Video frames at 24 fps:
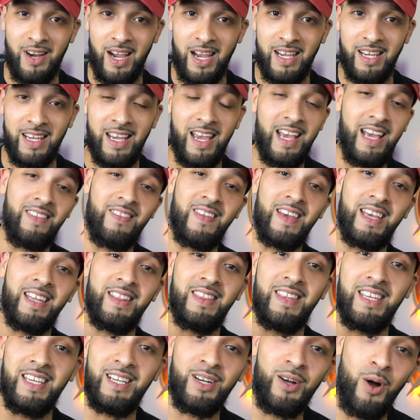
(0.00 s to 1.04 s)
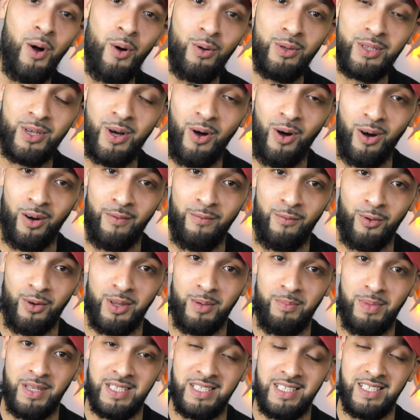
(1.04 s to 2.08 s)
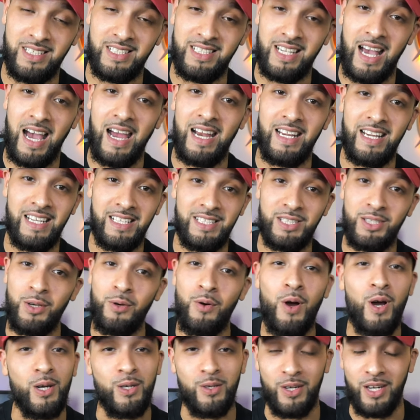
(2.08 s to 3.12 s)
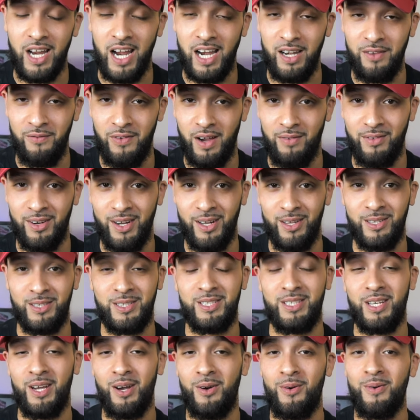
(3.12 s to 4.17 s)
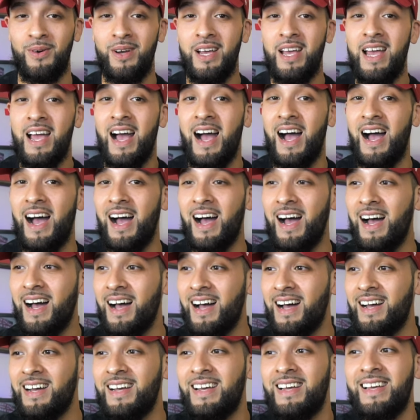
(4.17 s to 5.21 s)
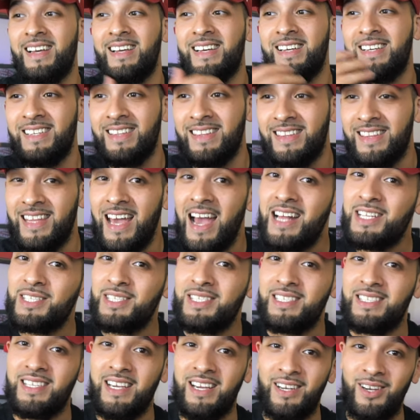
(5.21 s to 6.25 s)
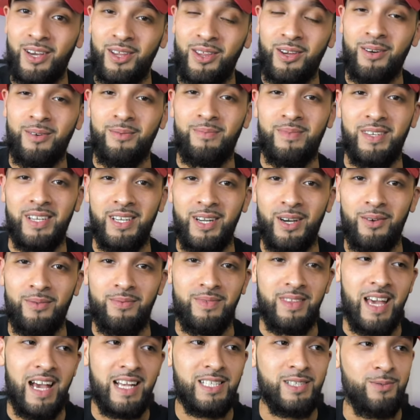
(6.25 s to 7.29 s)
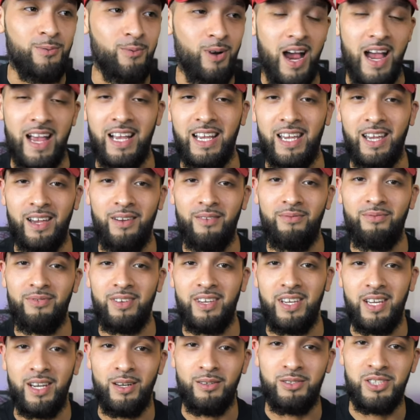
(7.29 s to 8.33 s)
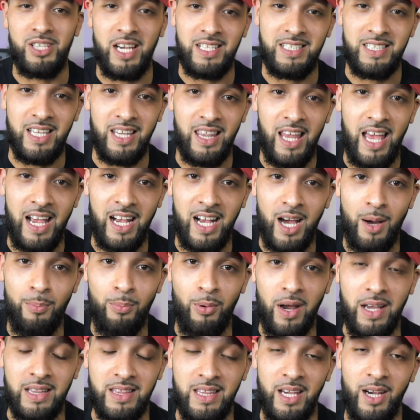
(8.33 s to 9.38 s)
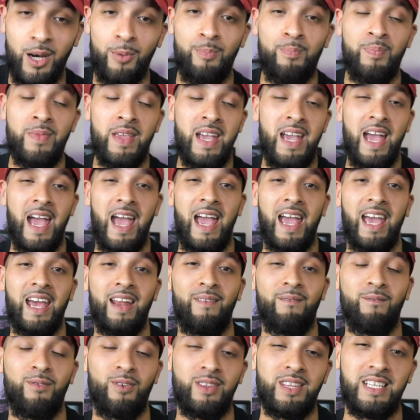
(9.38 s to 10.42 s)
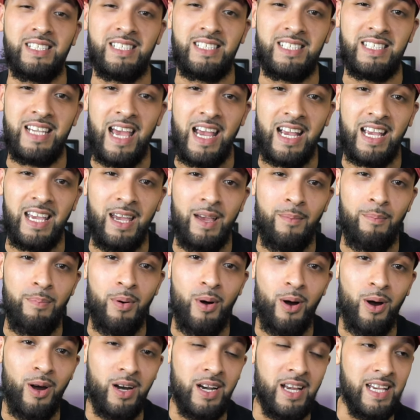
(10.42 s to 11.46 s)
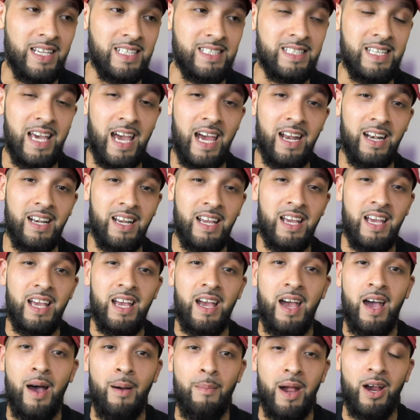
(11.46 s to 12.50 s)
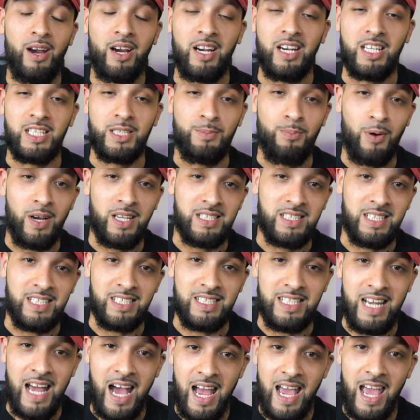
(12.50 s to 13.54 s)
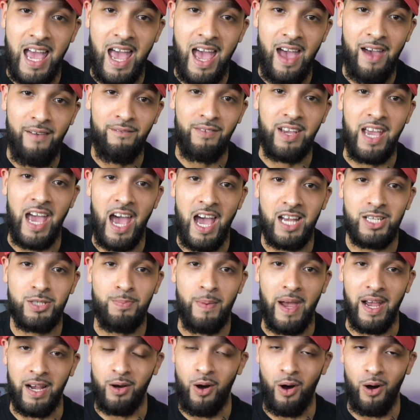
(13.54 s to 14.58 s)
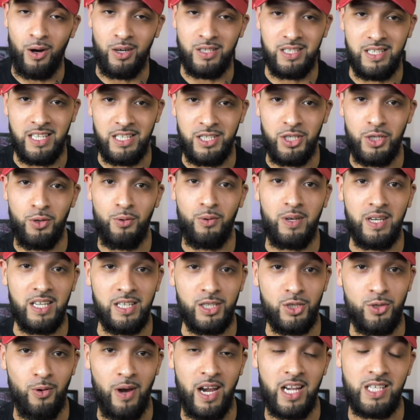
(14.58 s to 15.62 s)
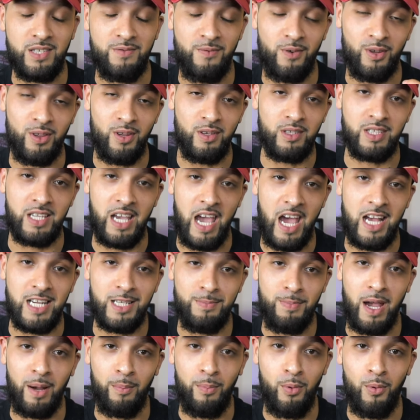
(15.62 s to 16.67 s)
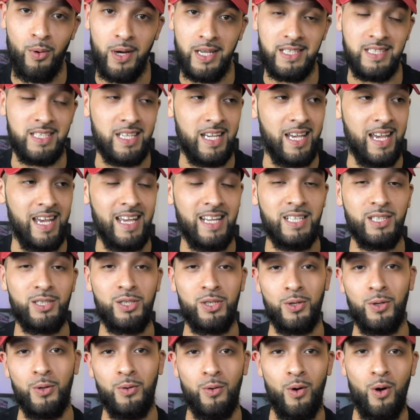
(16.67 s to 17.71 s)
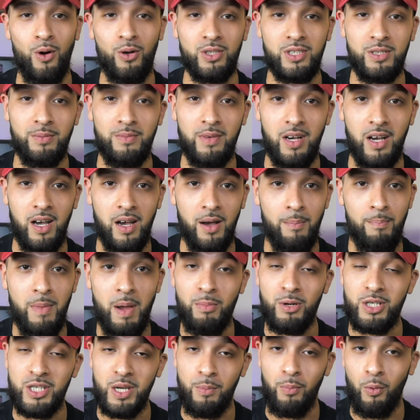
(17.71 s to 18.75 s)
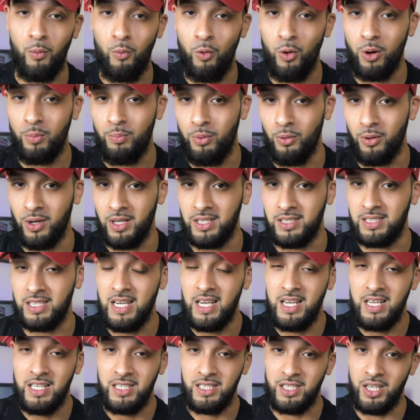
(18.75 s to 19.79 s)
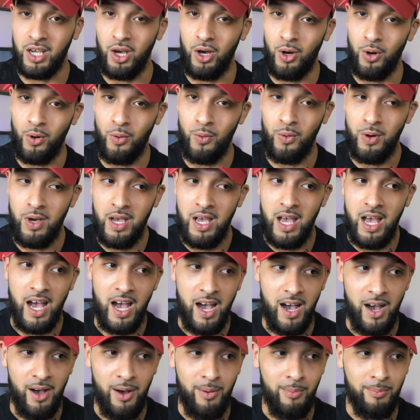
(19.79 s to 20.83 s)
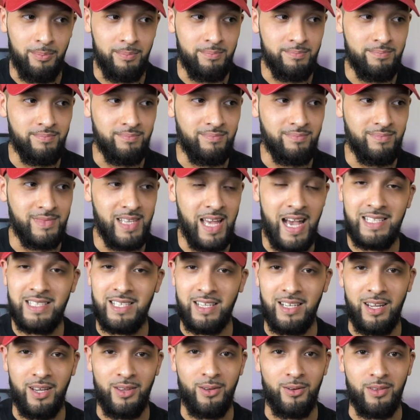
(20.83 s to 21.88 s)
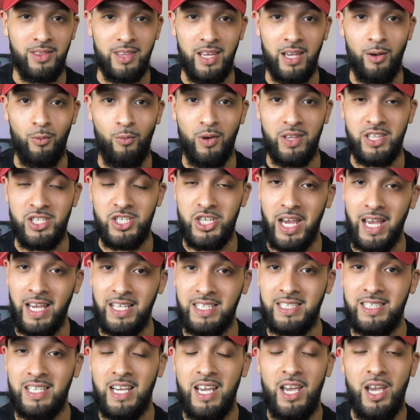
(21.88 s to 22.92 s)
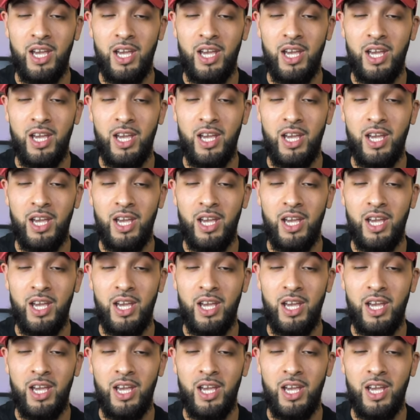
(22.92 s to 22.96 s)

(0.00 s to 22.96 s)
right? And then the gold card for the business side is $295. So that's another, that's where I give, Chase the leg up right there. And for the second part is that American Express does not have cashback cards that you can transfer those cashback points into membership reward points. So that's another thing. With Chase,